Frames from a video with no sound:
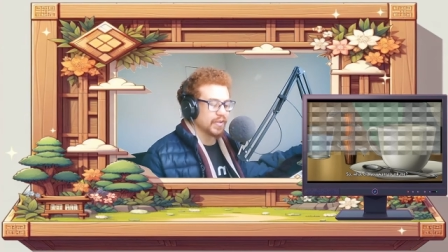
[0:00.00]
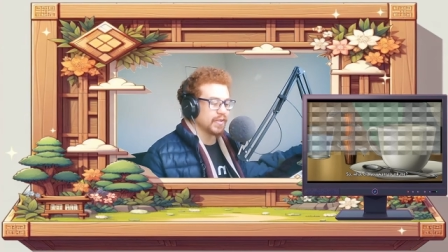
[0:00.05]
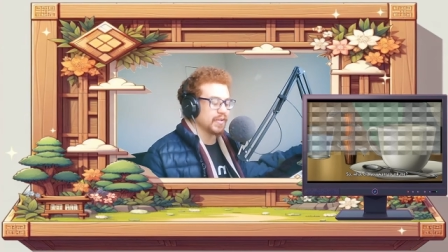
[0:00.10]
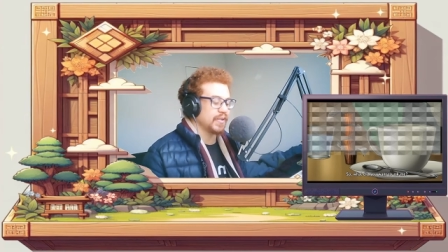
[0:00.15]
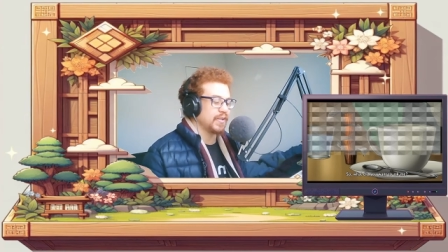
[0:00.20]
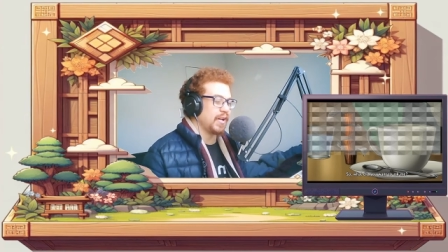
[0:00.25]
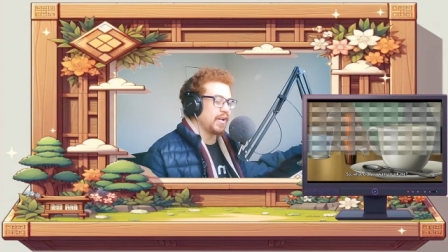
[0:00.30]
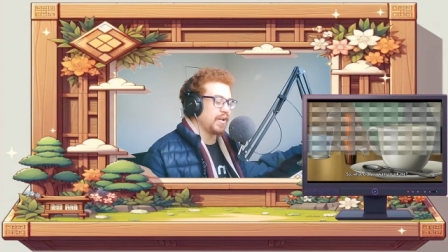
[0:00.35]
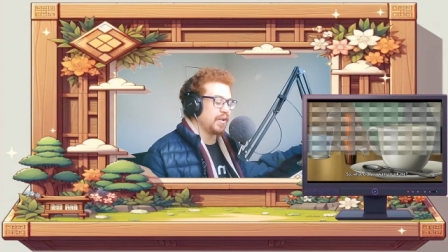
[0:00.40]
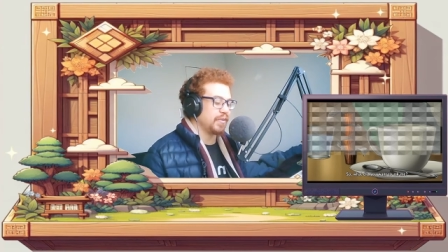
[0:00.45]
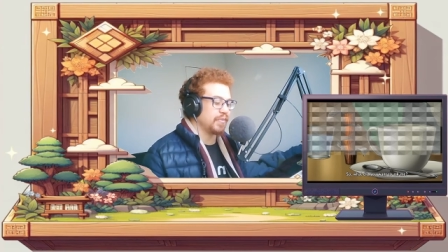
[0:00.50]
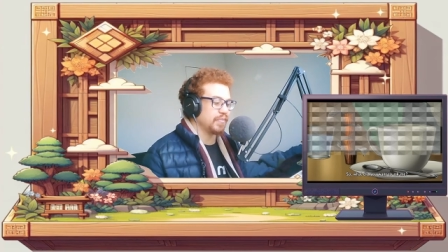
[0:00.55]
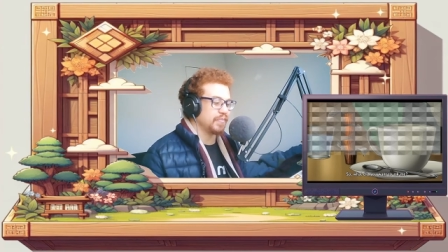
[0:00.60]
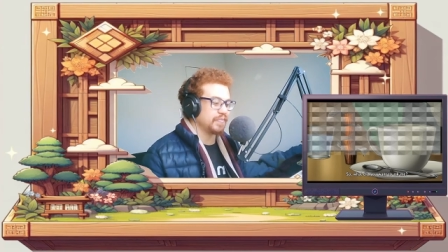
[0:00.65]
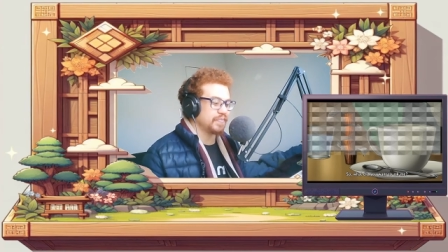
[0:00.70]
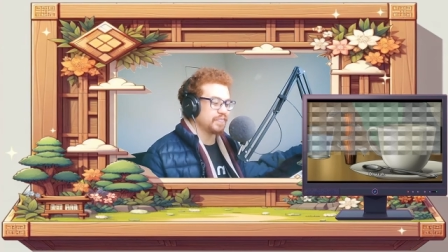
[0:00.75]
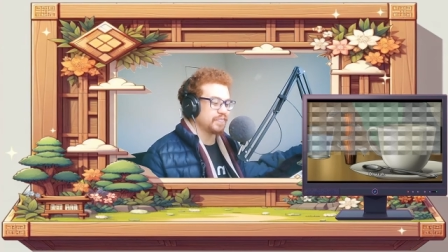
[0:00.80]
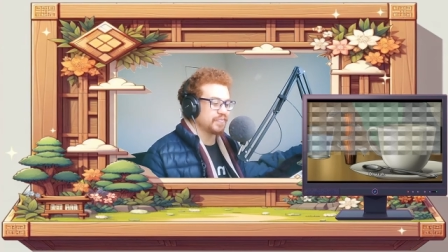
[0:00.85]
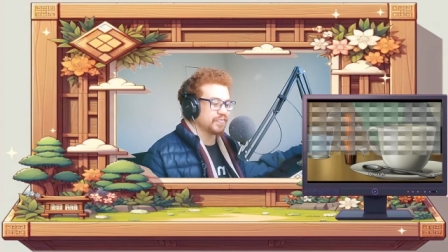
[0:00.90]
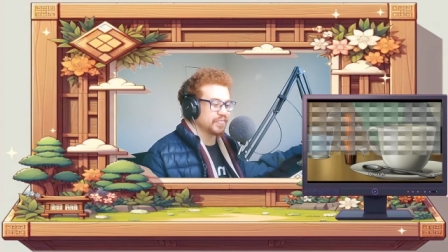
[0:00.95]
Damn.
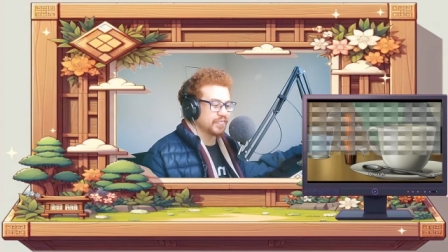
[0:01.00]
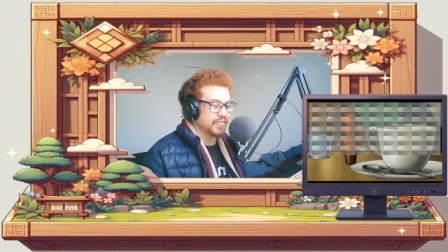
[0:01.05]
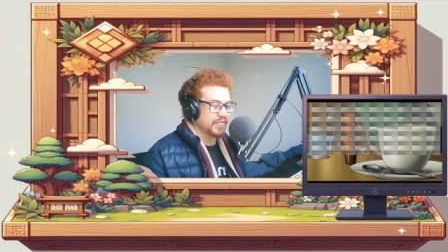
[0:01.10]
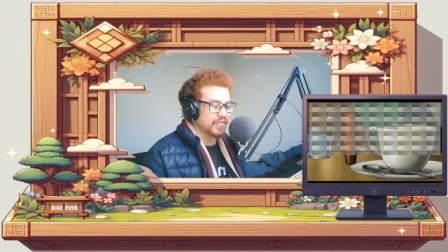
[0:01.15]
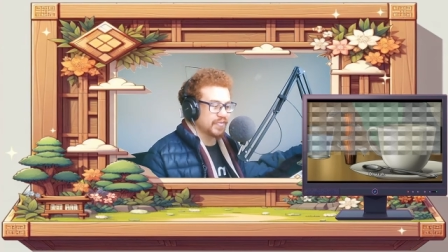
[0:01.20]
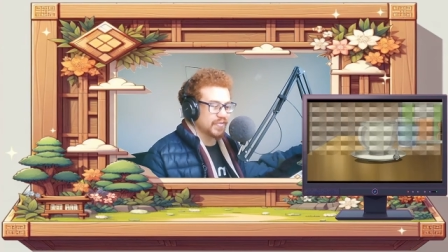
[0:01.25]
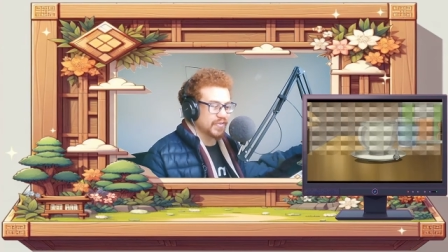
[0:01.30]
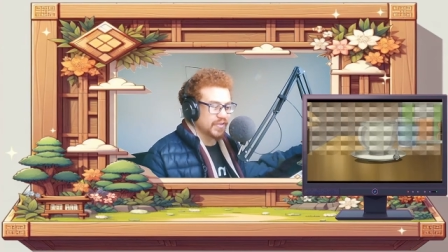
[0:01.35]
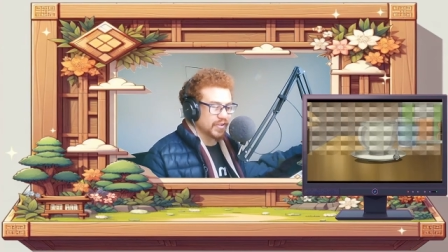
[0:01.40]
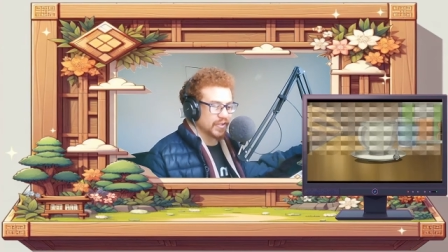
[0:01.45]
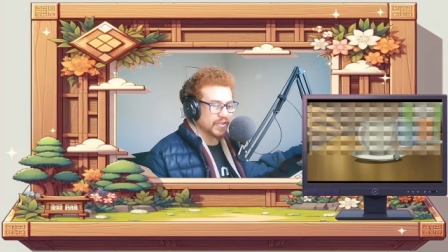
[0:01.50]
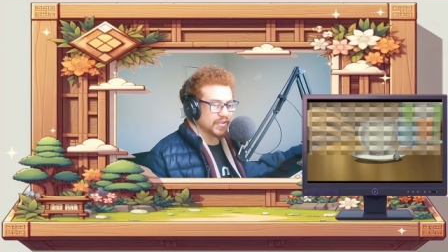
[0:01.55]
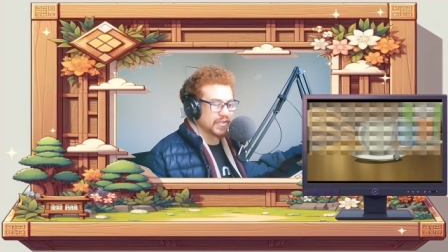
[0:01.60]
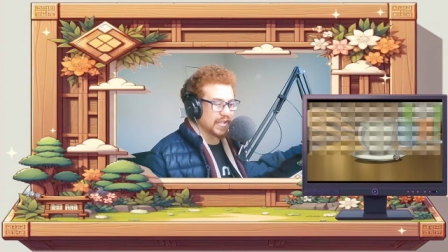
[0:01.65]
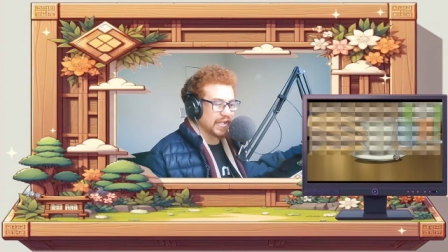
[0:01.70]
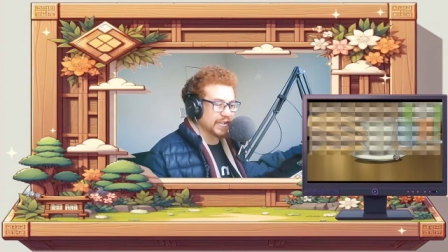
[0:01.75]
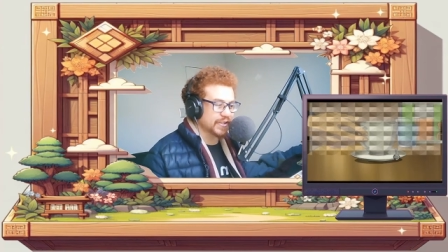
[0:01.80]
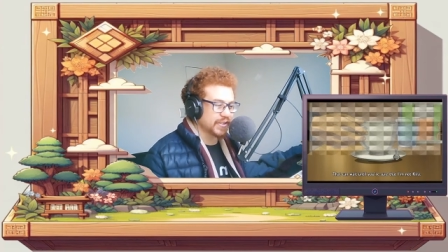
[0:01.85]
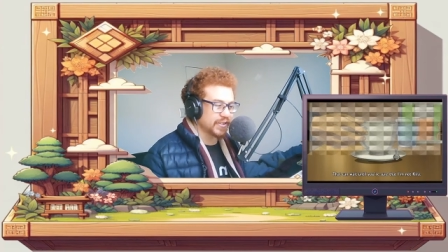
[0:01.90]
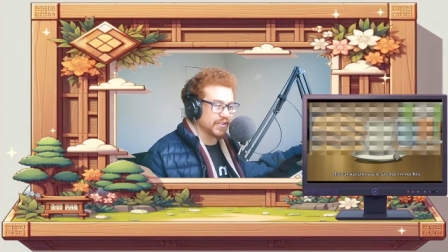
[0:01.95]
So he's
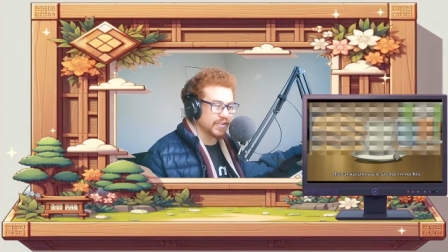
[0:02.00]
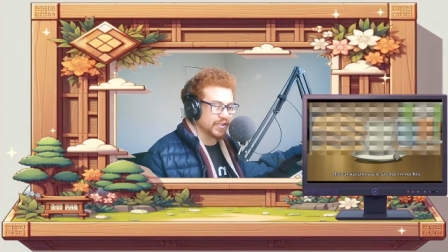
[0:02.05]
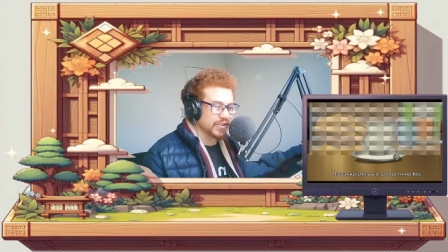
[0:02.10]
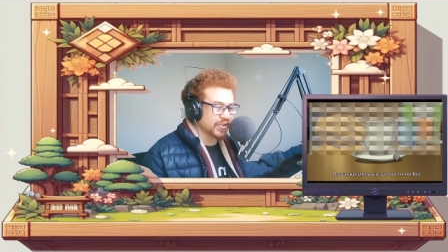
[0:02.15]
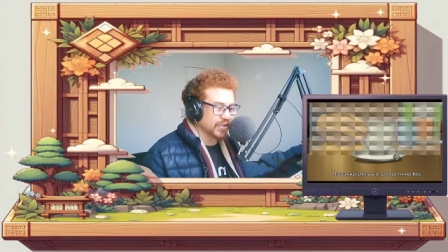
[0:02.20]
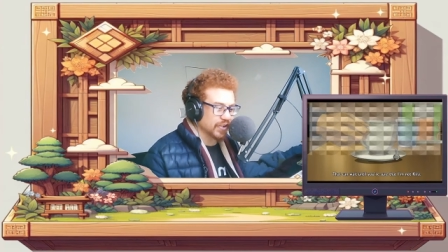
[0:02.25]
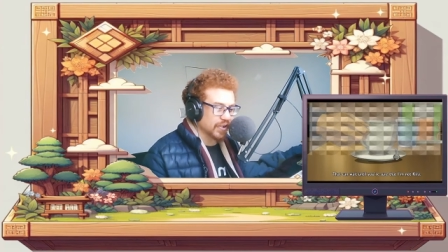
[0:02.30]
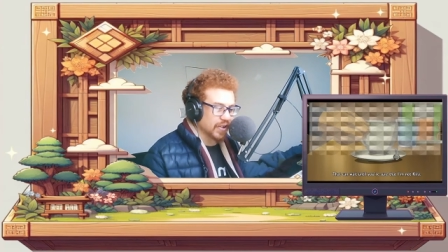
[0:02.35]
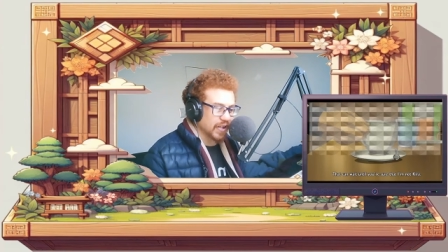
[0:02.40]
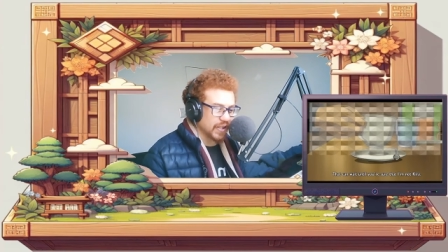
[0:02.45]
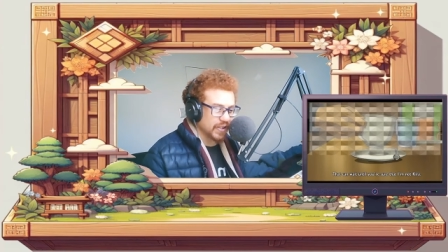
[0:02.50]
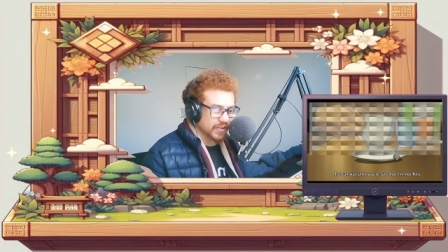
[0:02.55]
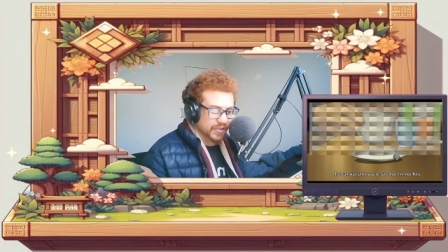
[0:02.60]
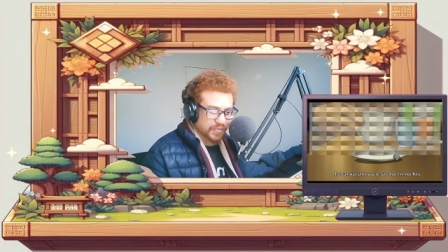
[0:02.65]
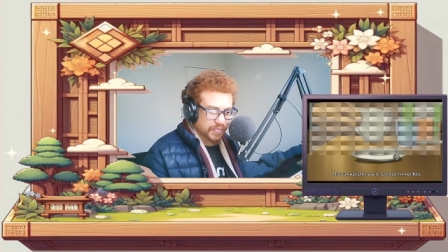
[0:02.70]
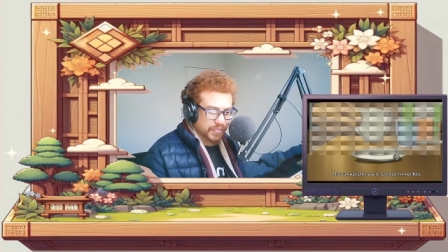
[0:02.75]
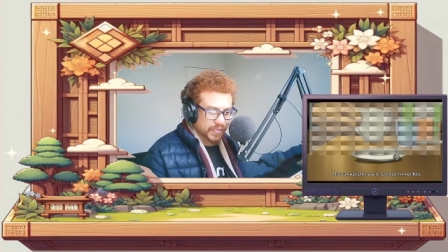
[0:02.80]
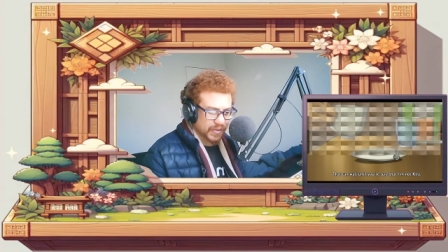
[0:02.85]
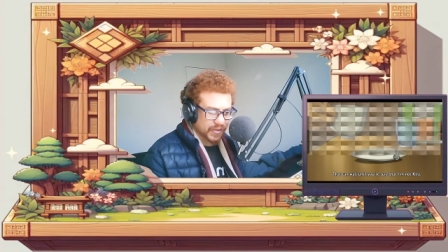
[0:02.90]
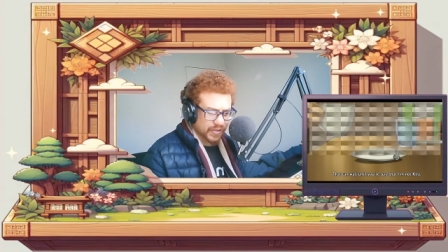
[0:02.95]
actually just a crazy
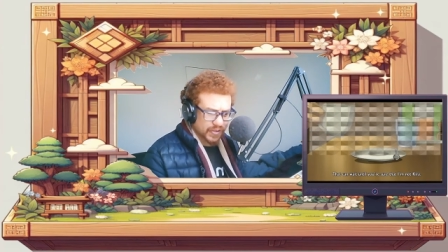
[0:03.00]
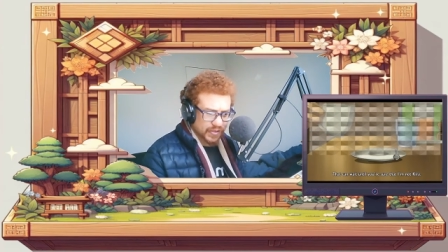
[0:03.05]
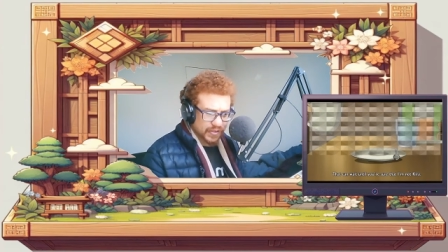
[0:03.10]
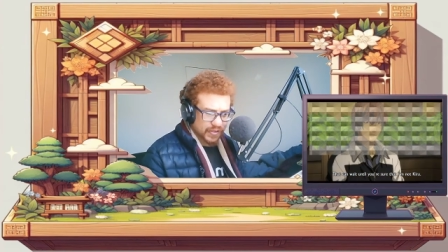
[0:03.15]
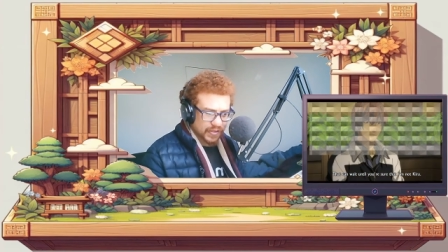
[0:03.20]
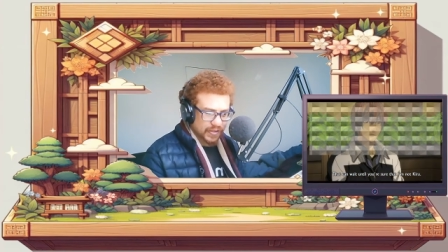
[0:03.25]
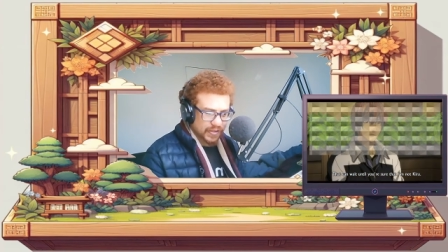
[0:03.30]
person.